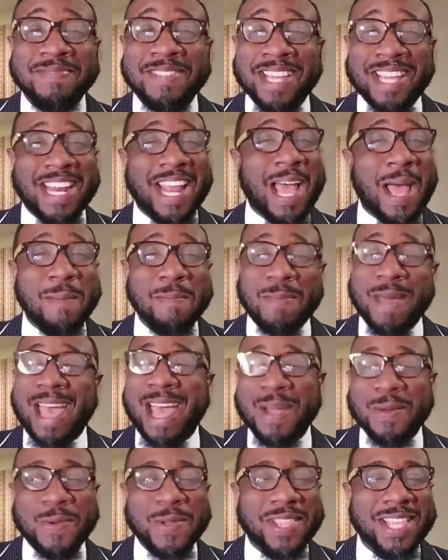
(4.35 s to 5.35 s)
and I'm
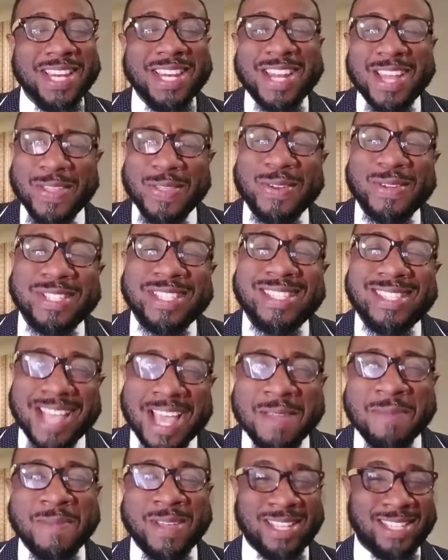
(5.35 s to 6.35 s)
back with another
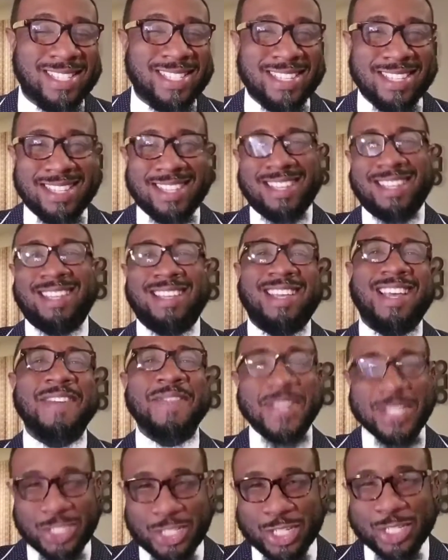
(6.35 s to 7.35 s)
segment
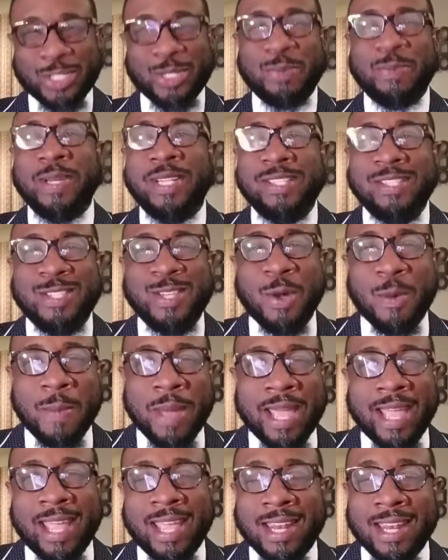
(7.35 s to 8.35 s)
of A Gentleman's
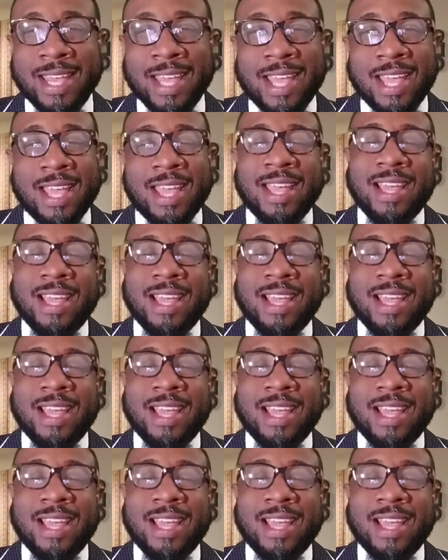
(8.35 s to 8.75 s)
Domain.